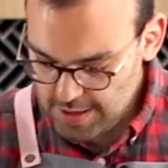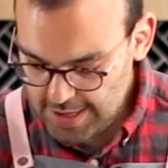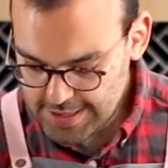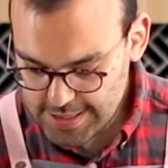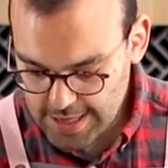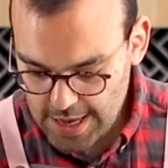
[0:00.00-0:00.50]

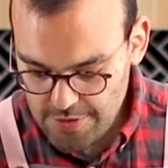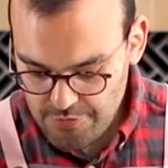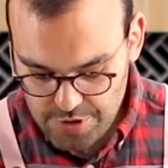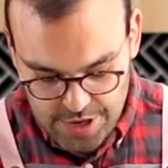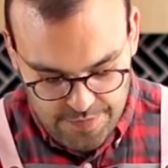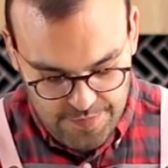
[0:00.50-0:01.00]
Let's get
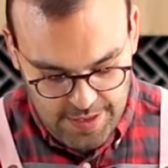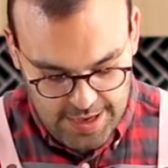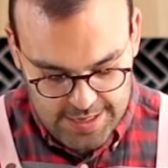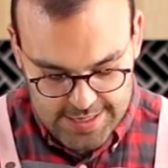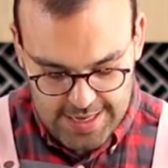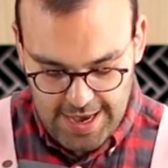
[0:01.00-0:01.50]
rid of
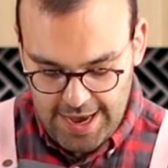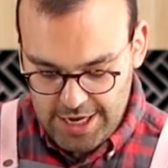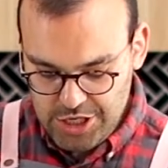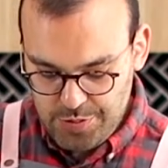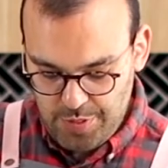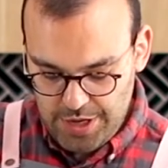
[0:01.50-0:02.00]
these
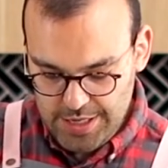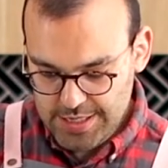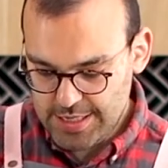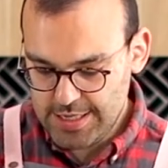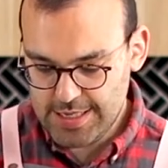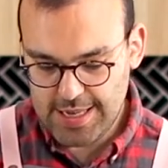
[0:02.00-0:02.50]
edge
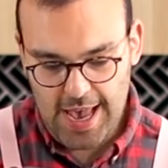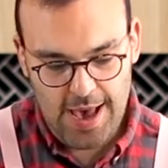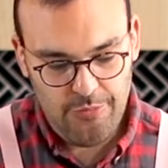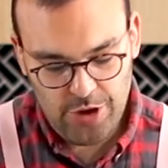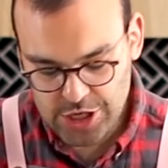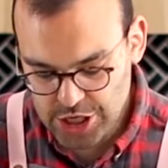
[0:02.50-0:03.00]
pieces
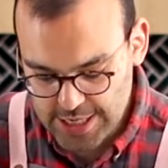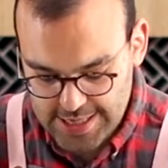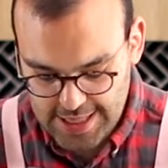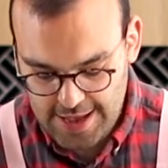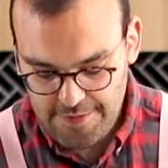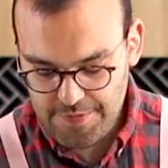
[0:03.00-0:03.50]
and we're
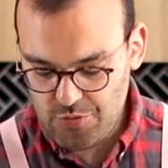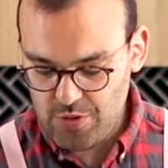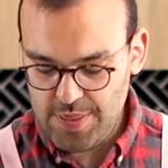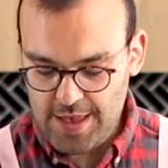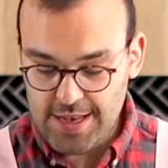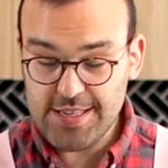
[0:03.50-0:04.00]
just left
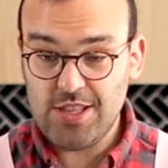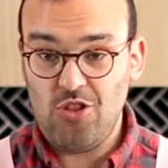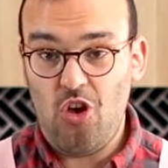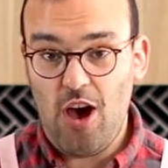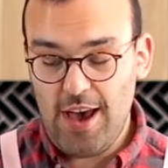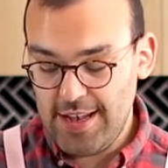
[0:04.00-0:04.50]
with these
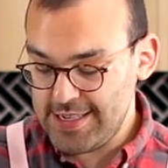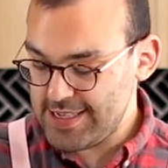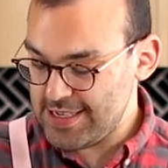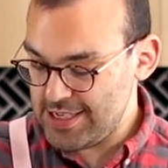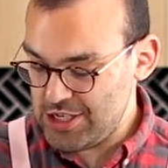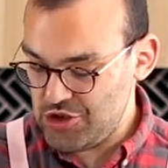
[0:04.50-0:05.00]
nice
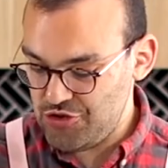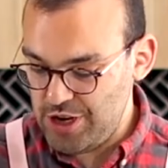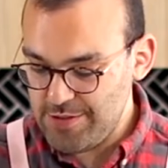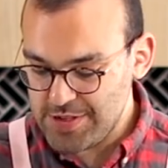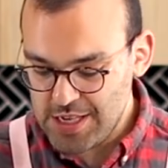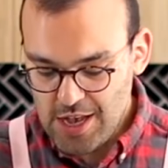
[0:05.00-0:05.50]

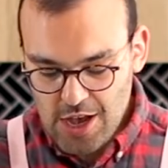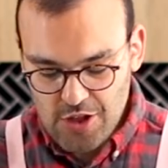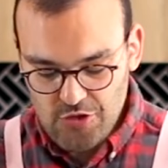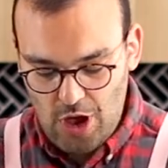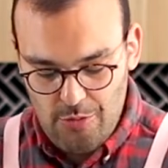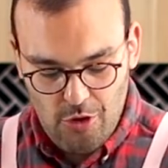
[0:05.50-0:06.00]
strips.
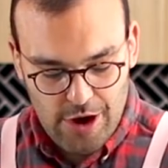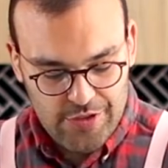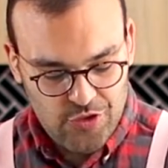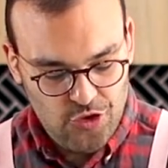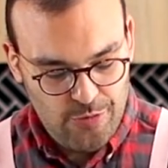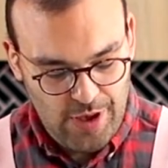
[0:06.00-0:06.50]
Don't worry
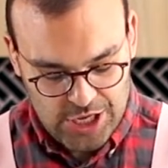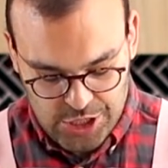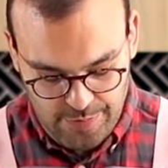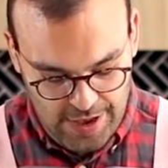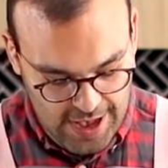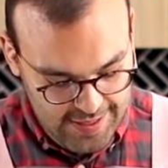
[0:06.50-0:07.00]
too much
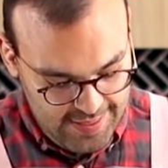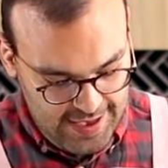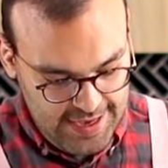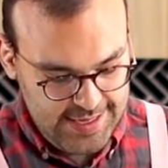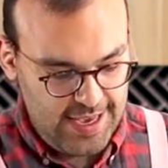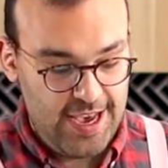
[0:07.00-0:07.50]
about
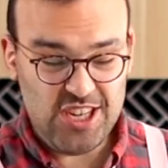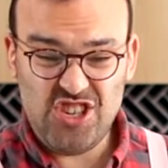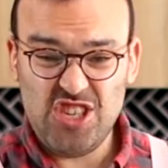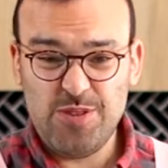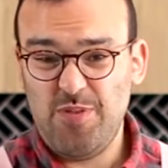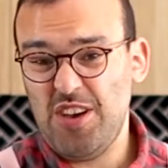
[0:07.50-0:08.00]
these
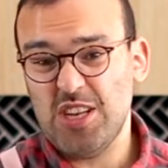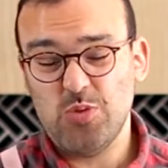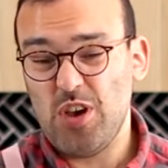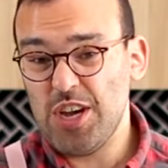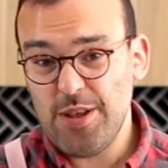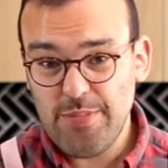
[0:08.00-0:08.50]
edges because
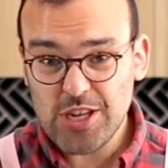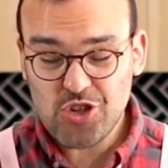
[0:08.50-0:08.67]
we're going to be